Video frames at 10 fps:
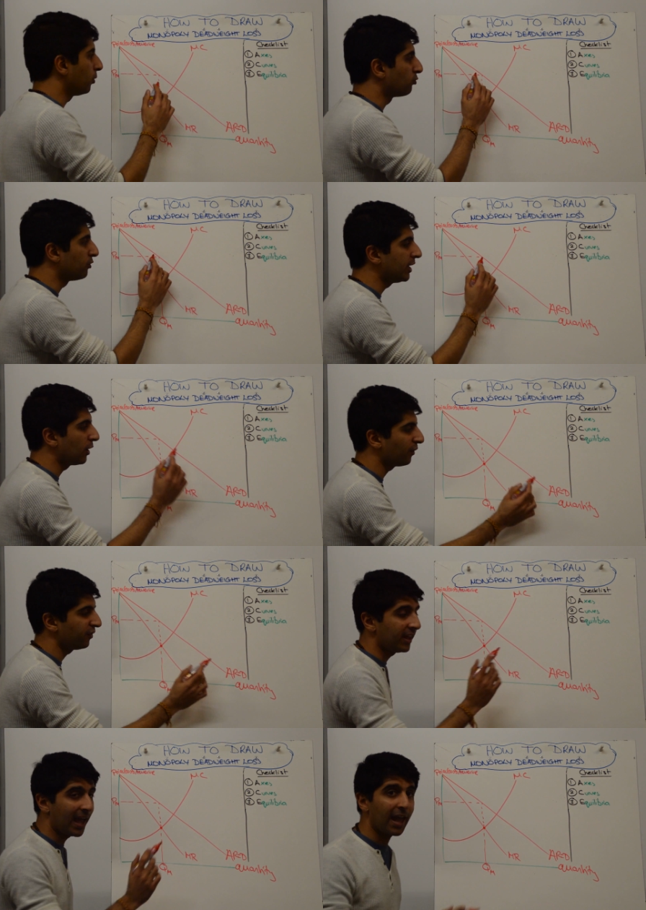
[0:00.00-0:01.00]
we read off
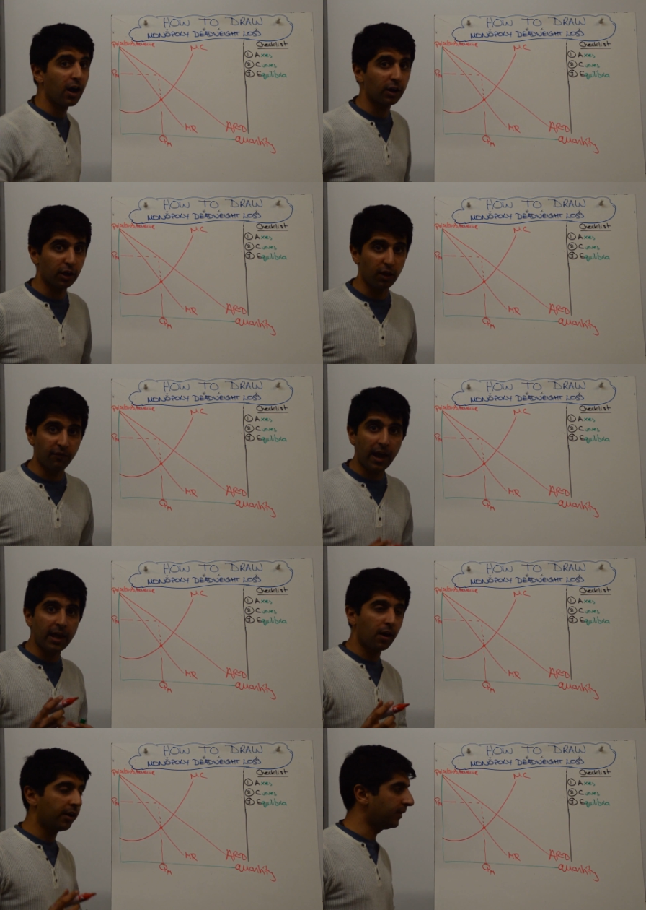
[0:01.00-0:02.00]
the AR curve.
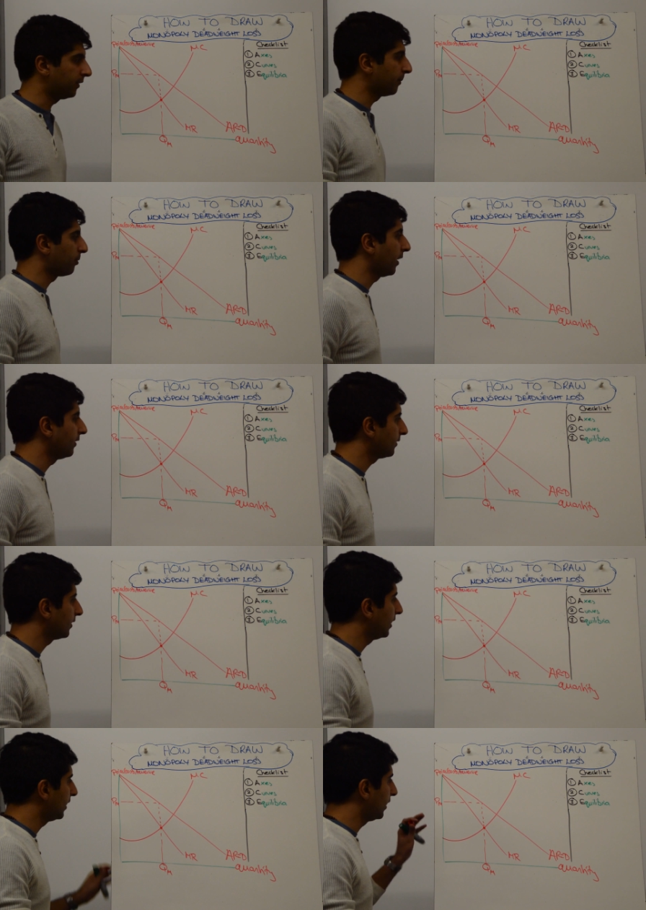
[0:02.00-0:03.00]
AR is the price.
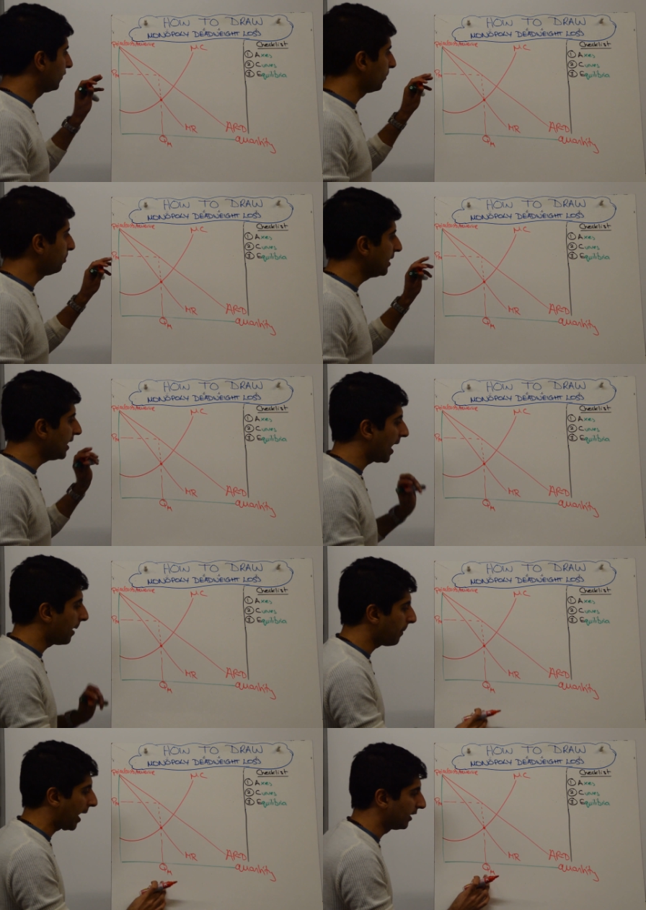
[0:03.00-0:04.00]
So
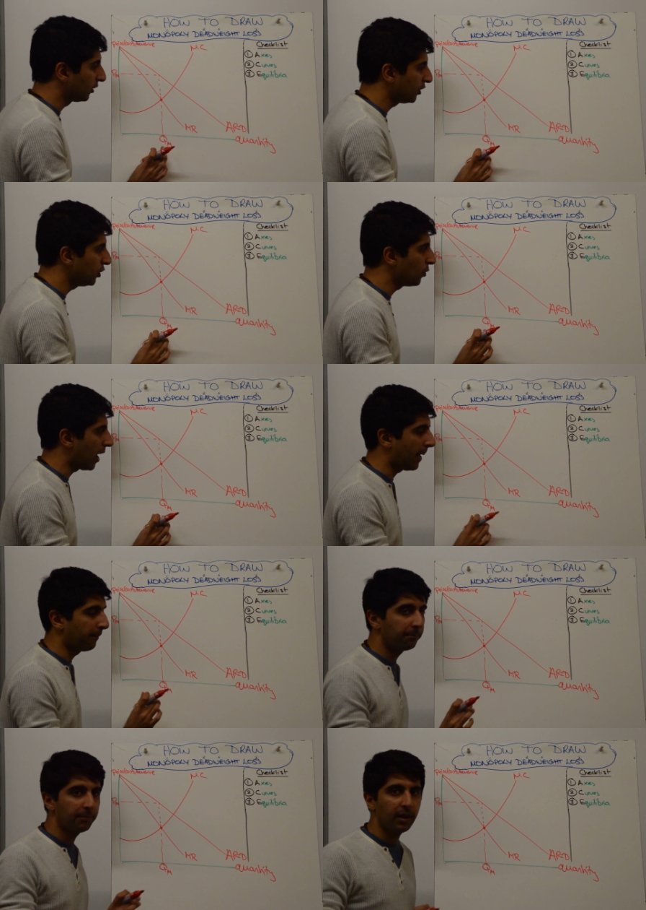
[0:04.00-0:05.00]
PM and QM.
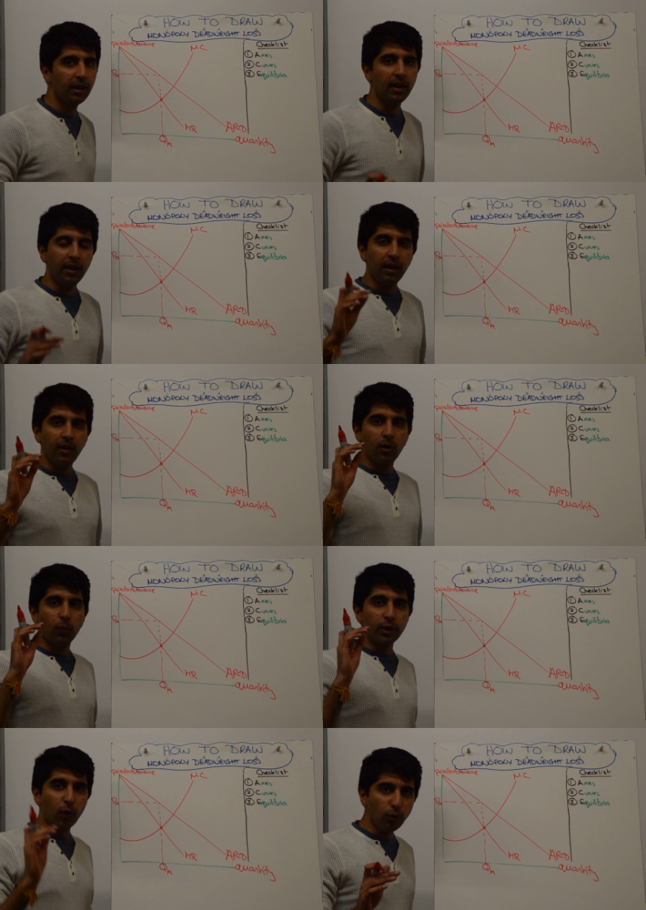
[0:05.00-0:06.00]

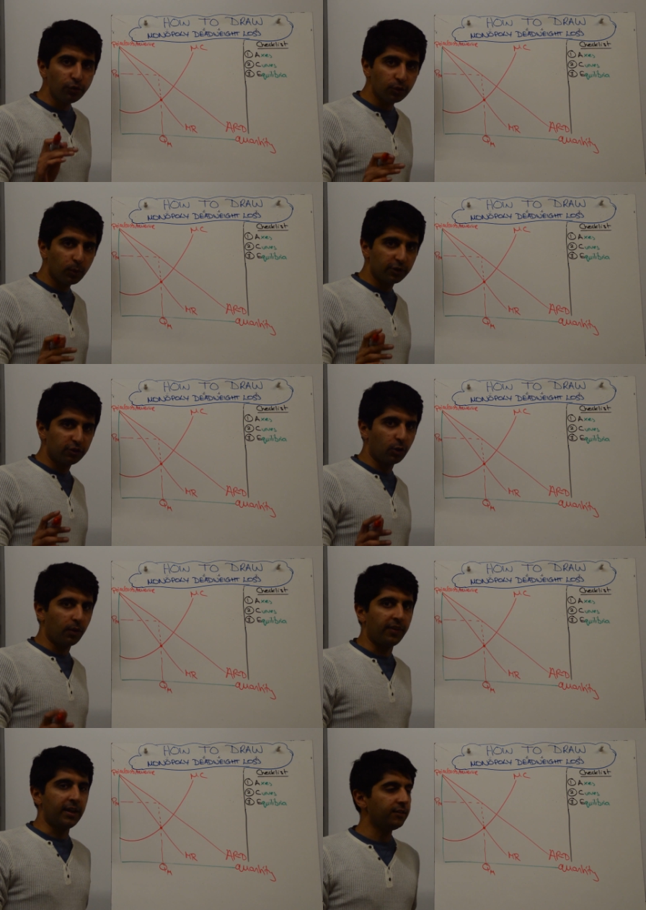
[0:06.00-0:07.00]
We also want to show
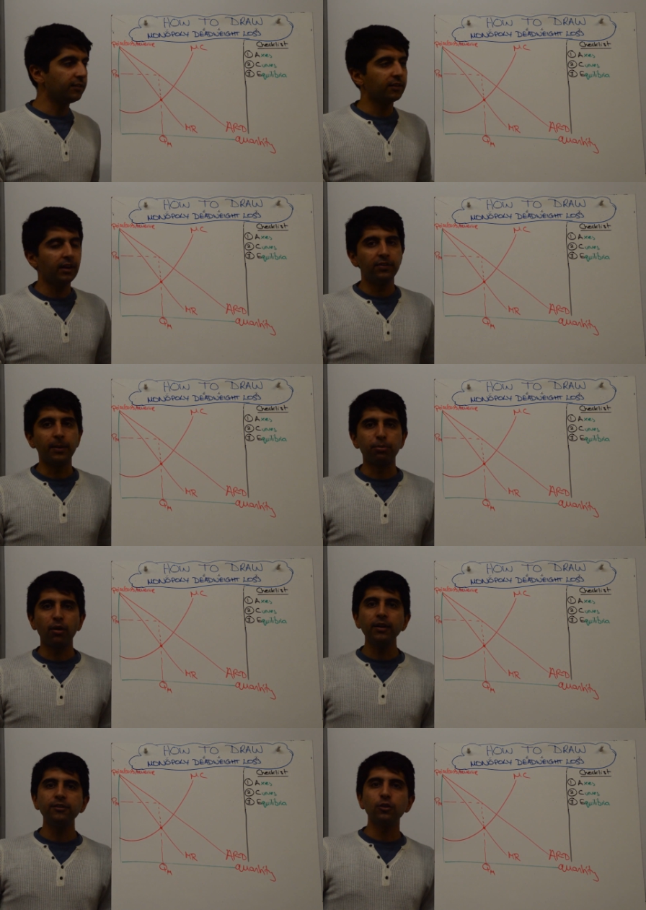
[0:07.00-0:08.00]
on this the
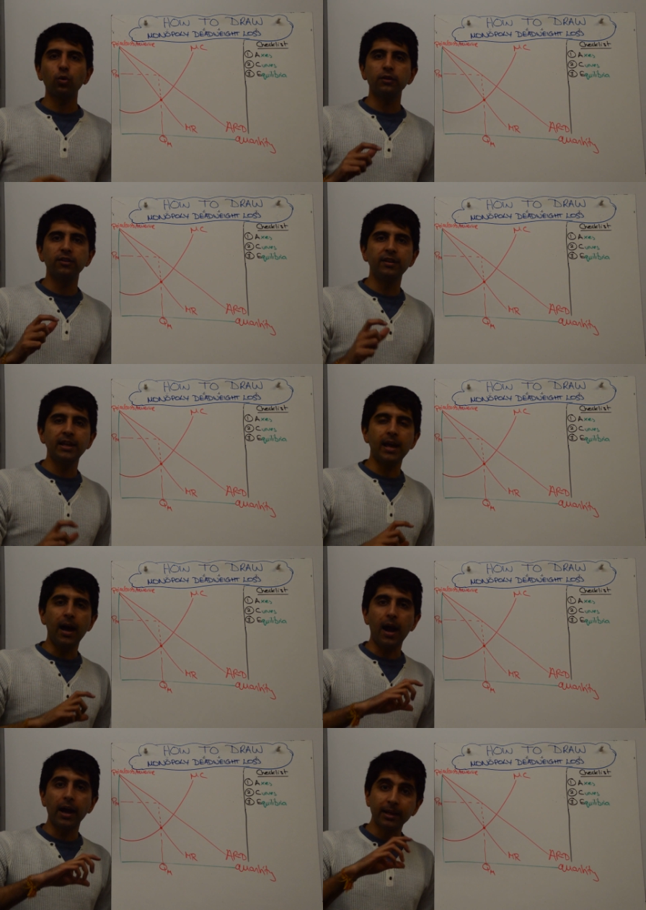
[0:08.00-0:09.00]
price and quantity
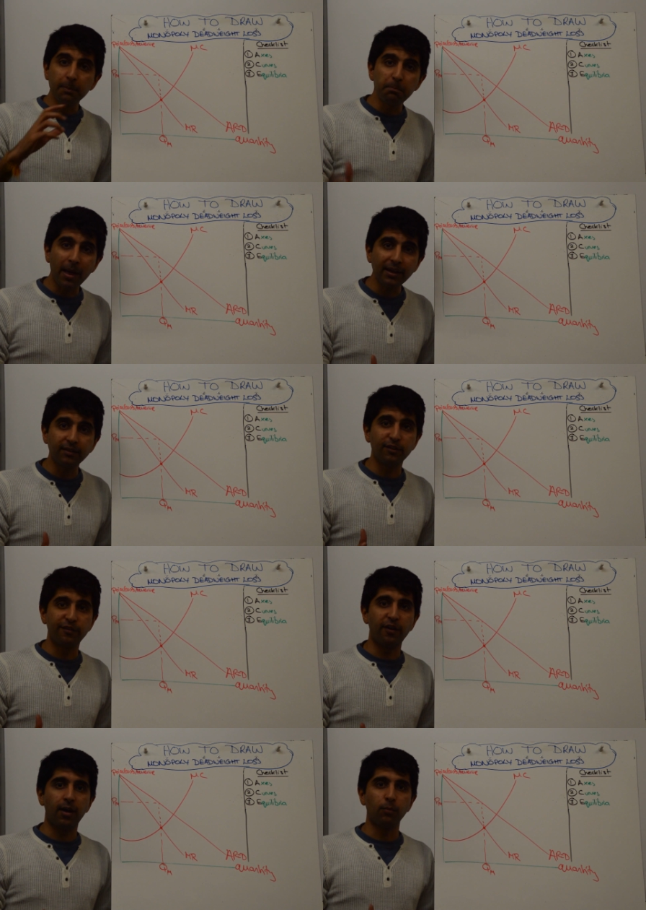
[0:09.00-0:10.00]
a competitive
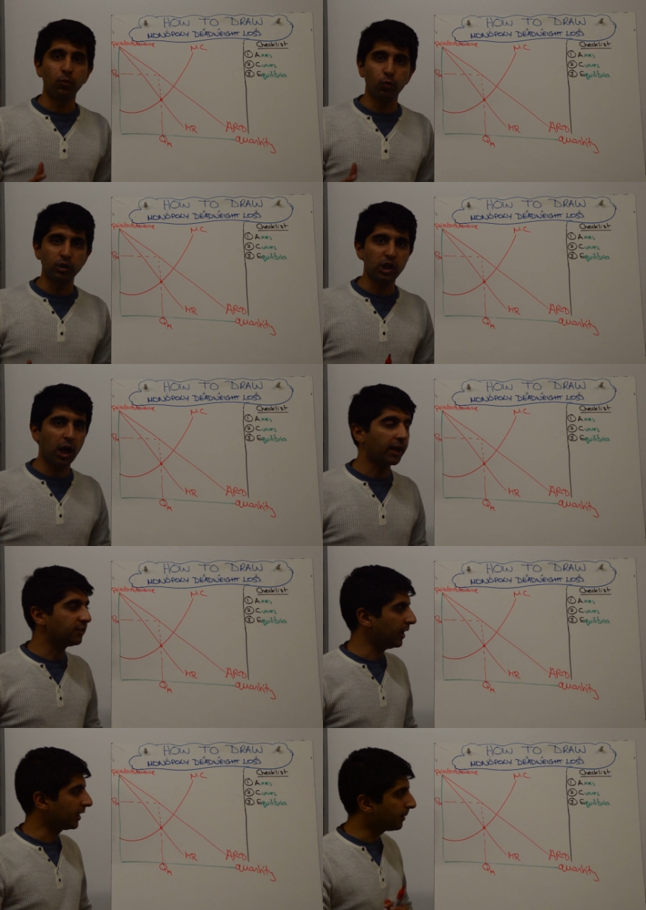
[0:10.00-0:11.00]
firm would charge.
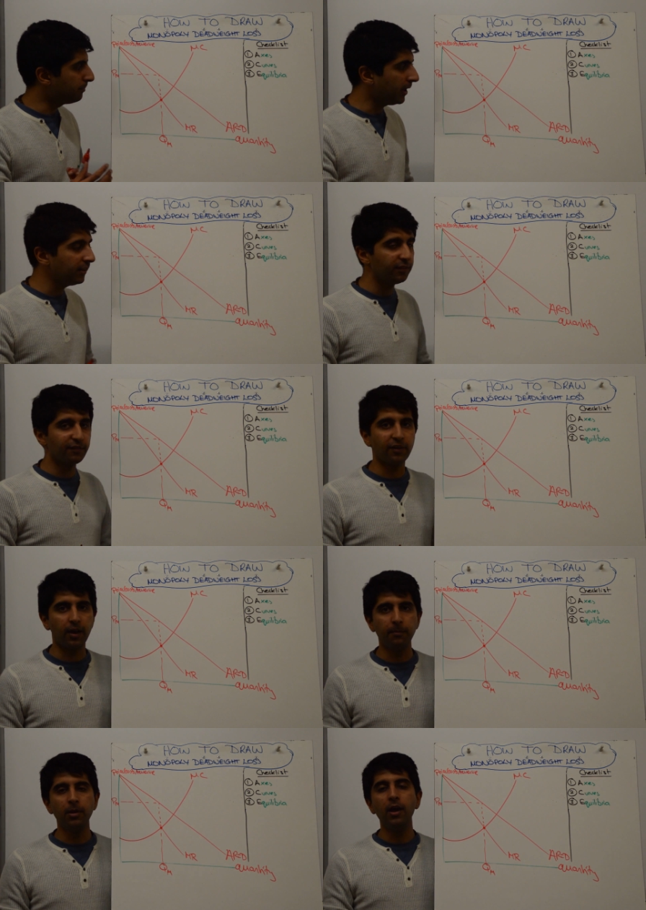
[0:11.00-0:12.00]
And a competitive firm